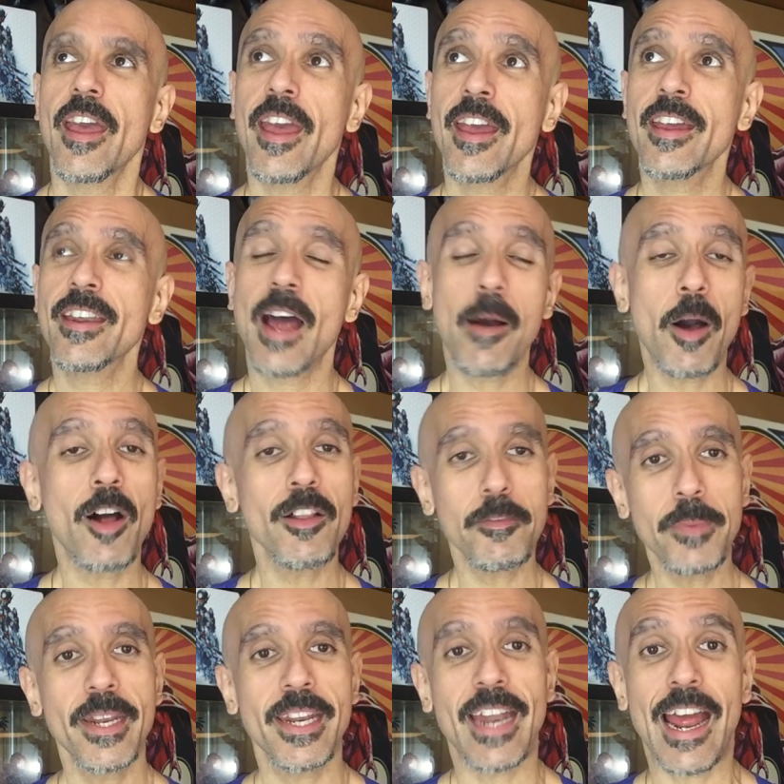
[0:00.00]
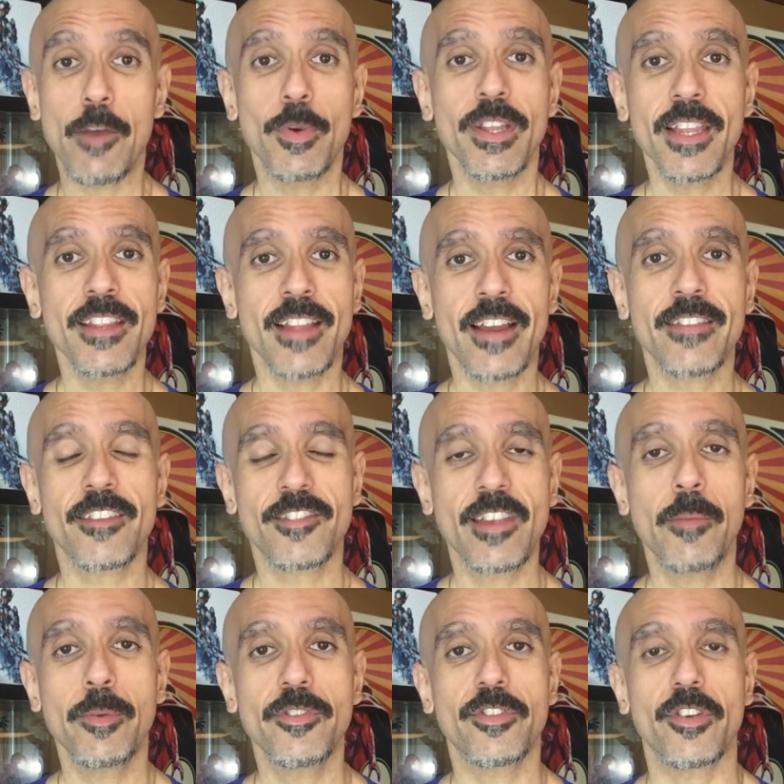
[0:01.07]
and I'll admit it, I really liked this
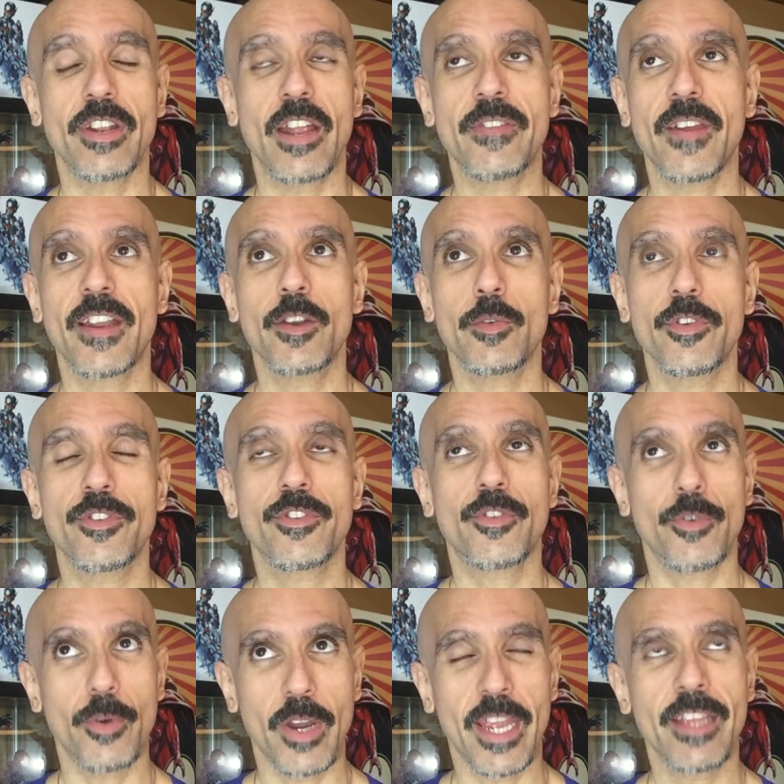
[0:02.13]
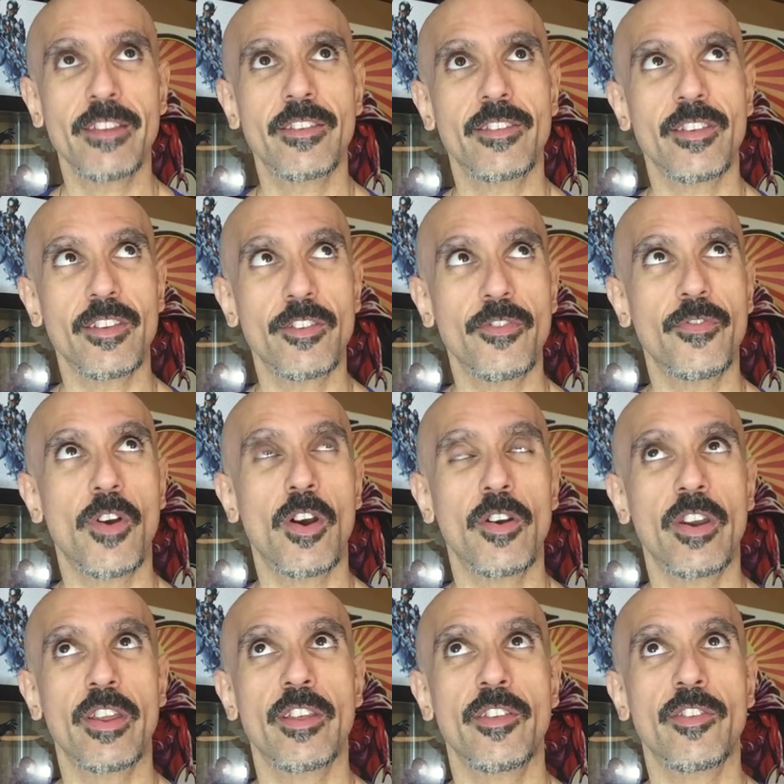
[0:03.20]
episode. I thought it was great as
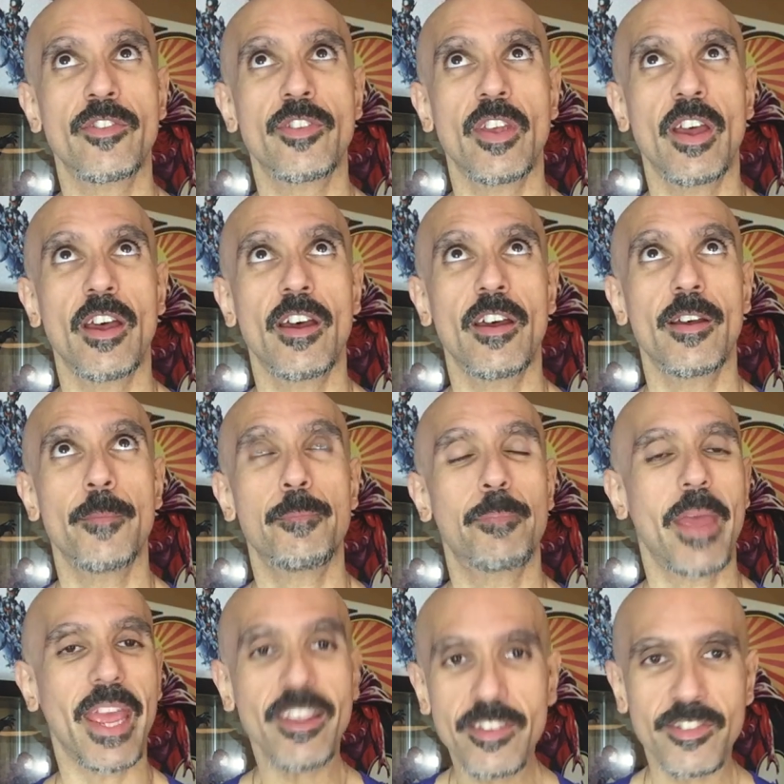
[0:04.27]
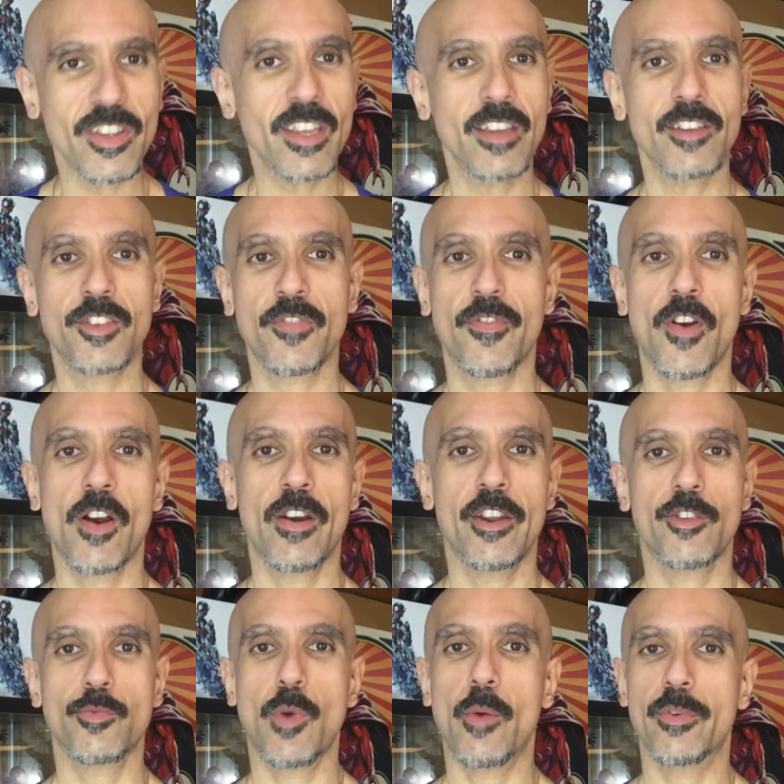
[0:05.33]
far as pacing, as far
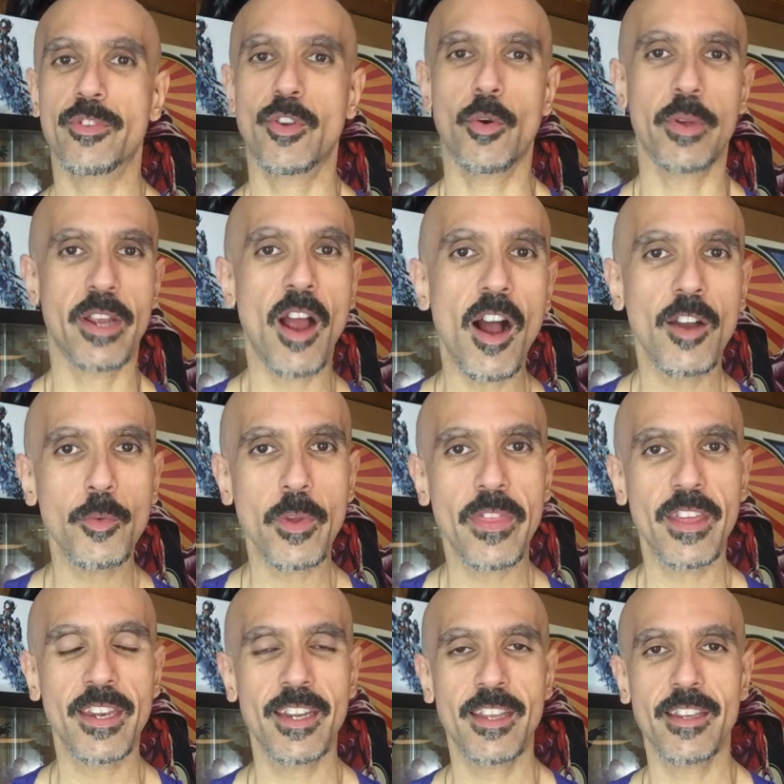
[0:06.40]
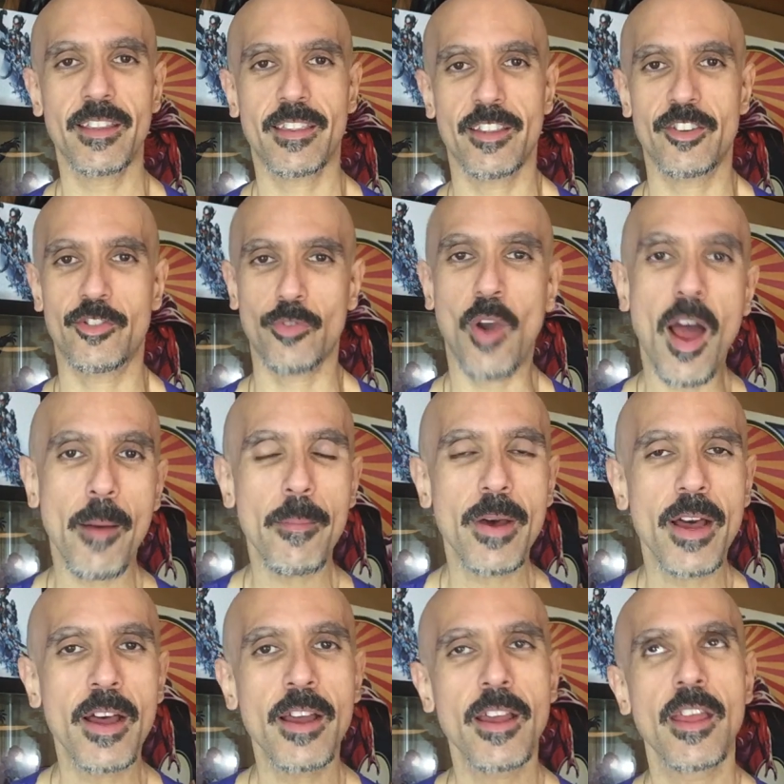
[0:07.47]
as what was going on within it, the
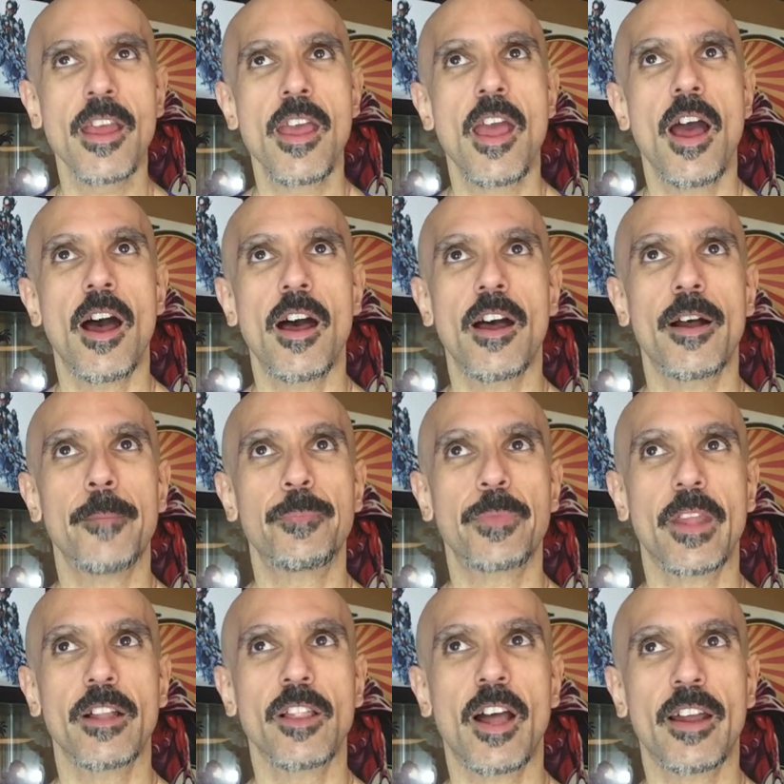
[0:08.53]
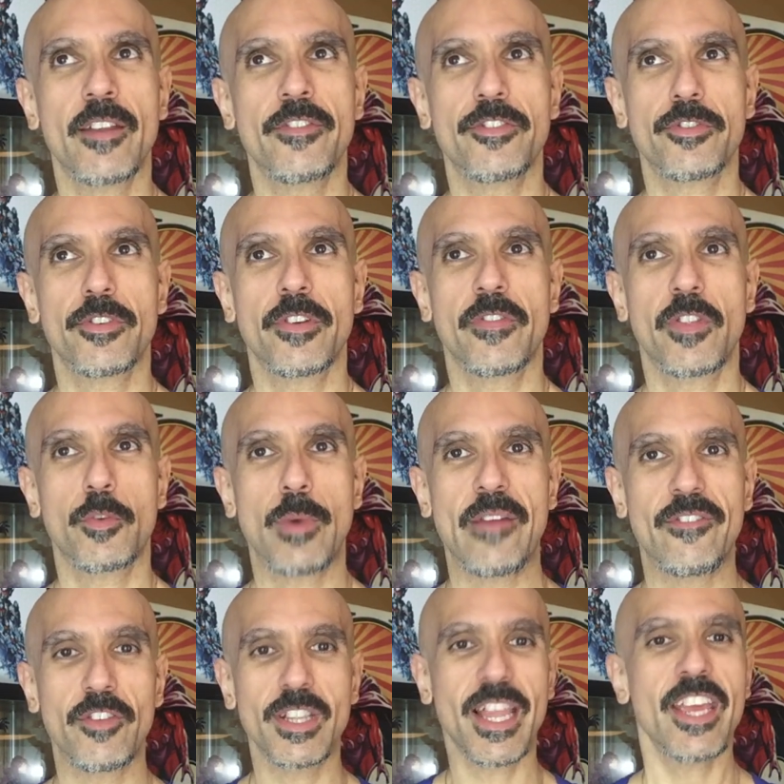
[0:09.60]
drama, a lot of sort of the
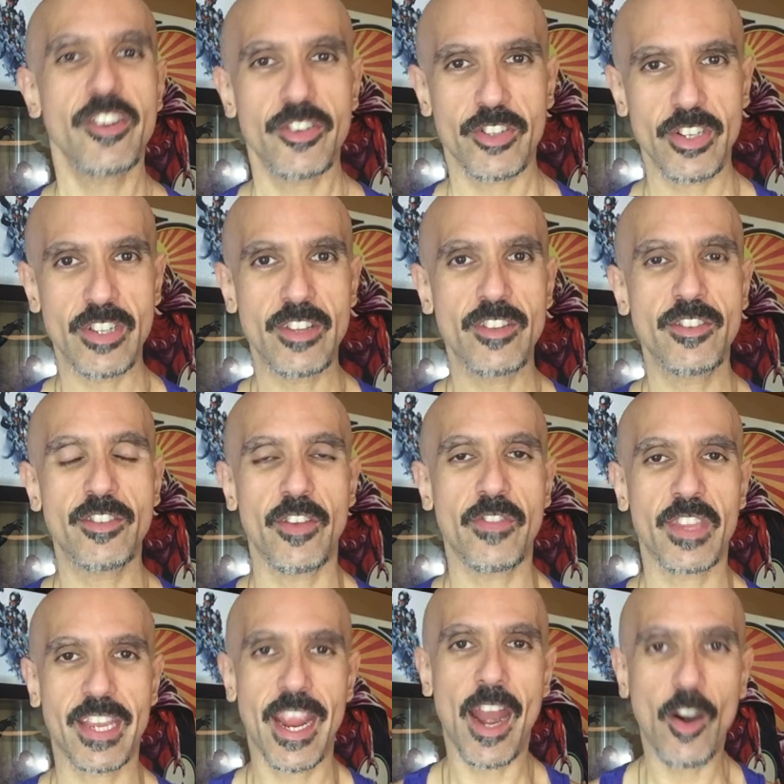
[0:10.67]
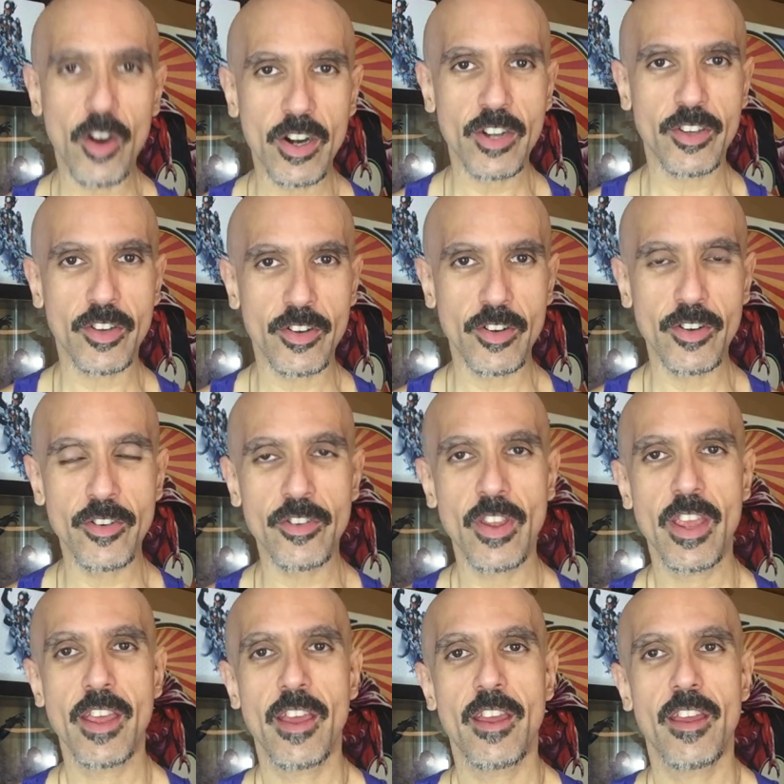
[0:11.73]
revelations of the characters.